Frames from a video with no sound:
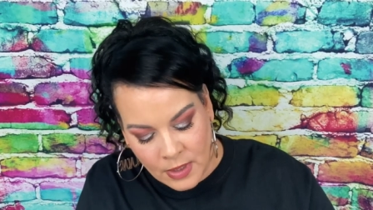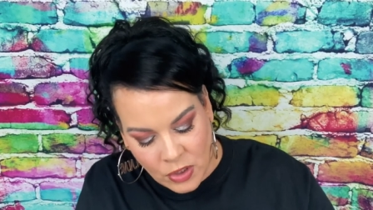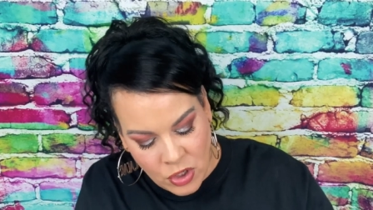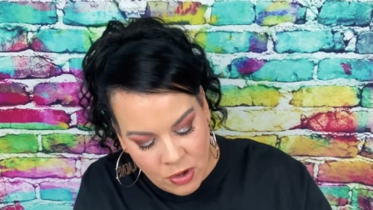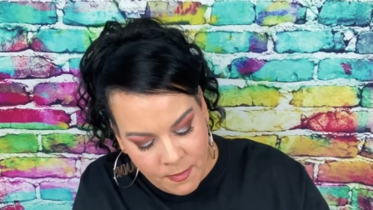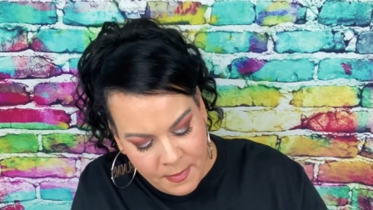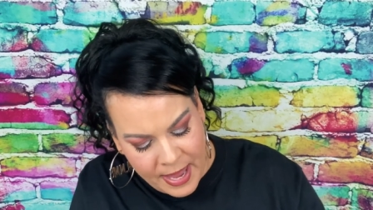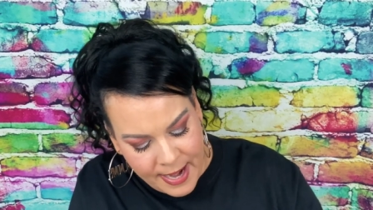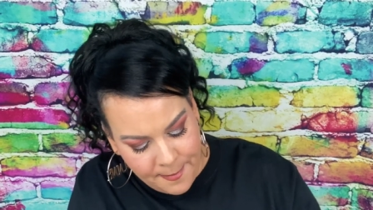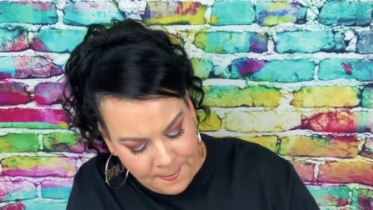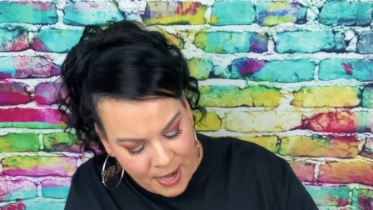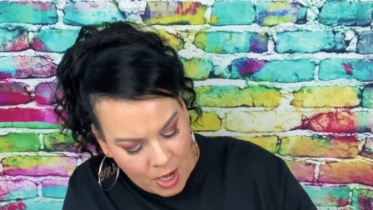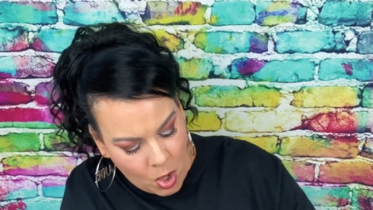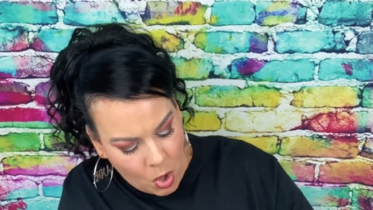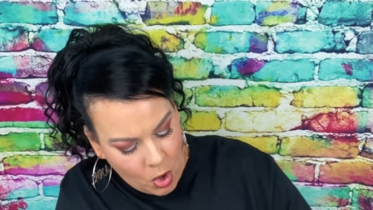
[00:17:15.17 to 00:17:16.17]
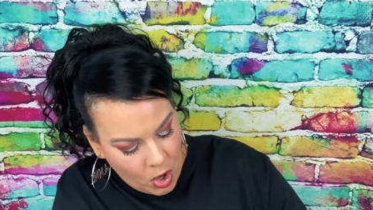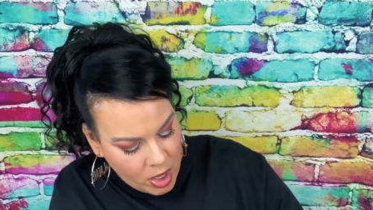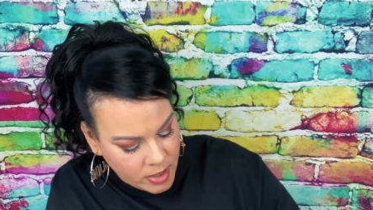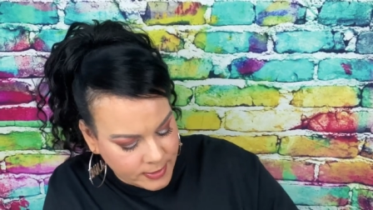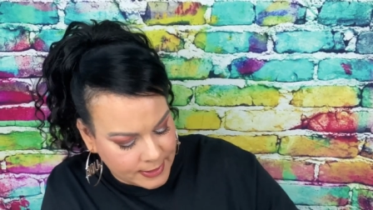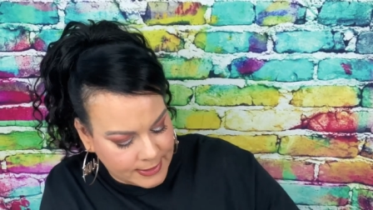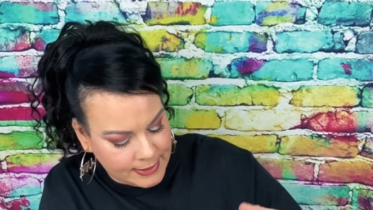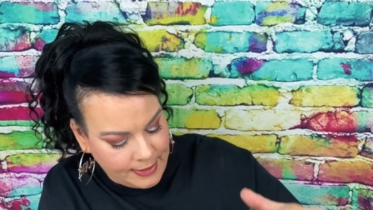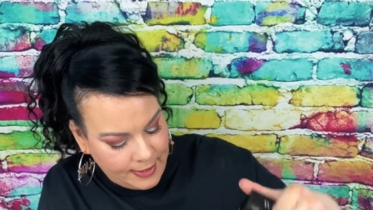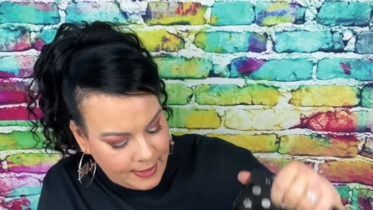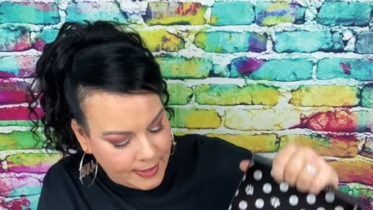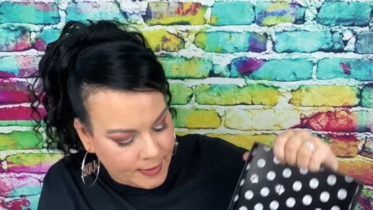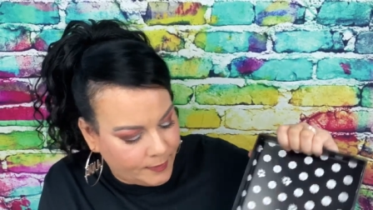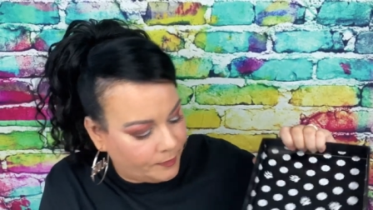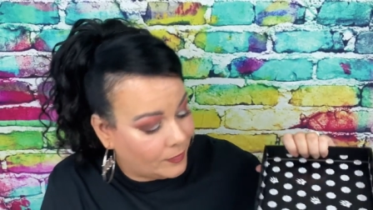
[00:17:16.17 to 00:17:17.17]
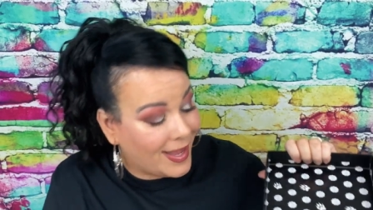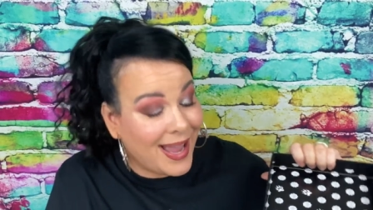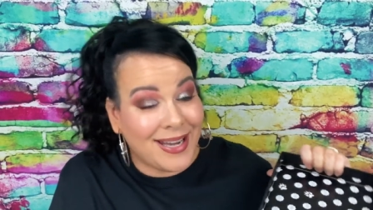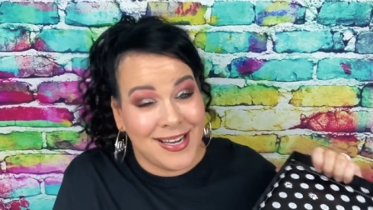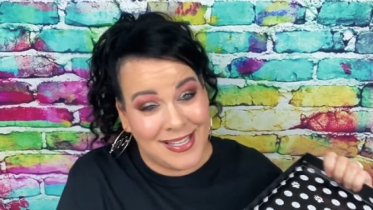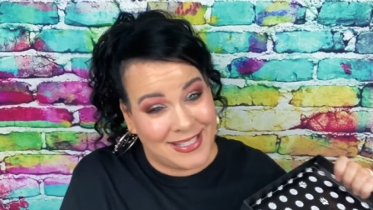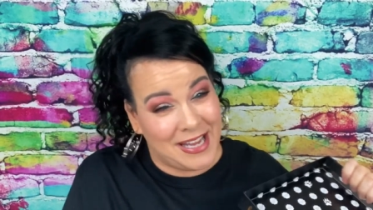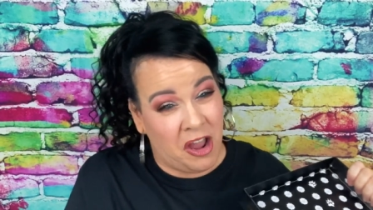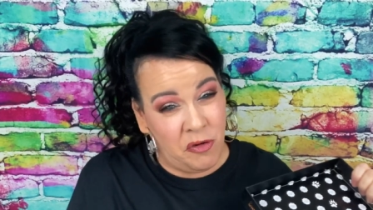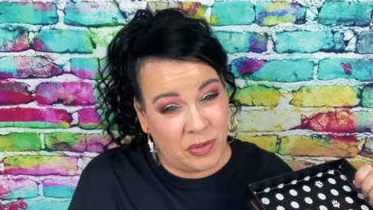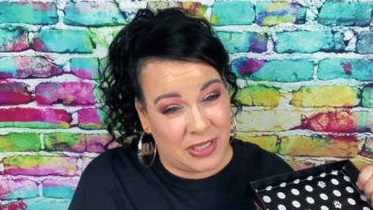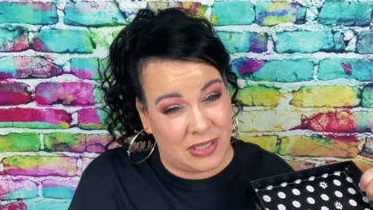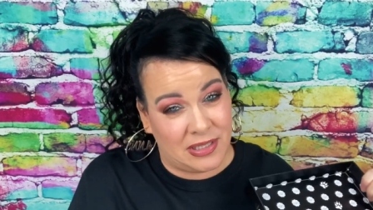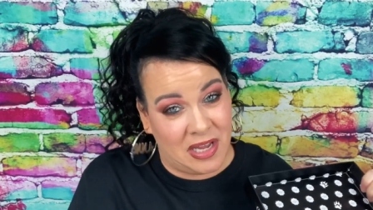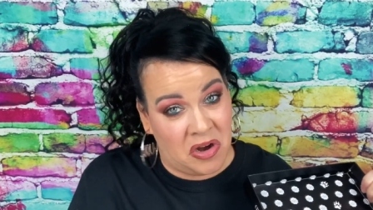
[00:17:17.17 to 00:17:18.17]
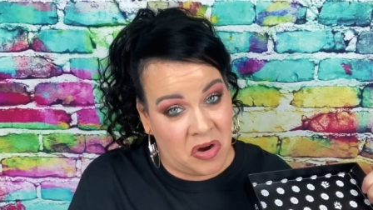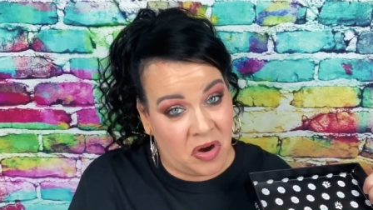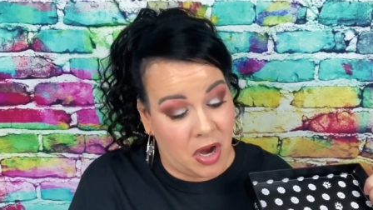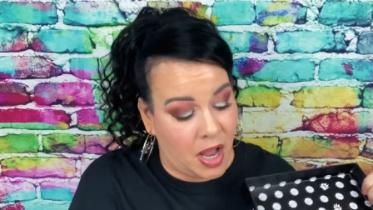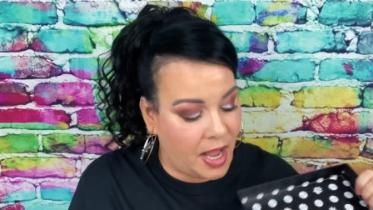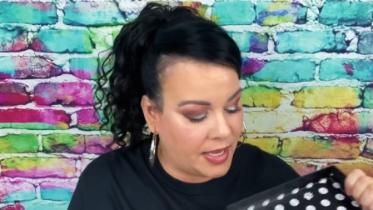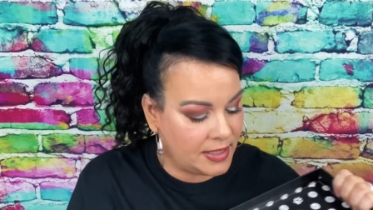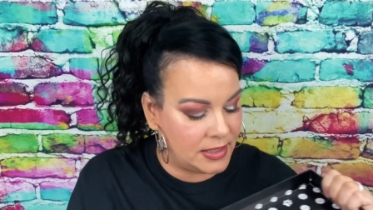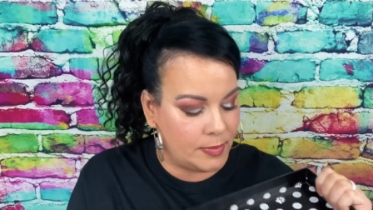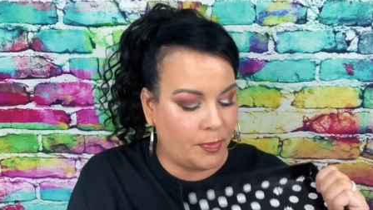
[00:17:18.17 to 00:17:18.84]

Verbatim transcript: You make my heart sing. I didn't say I was a singer, guys,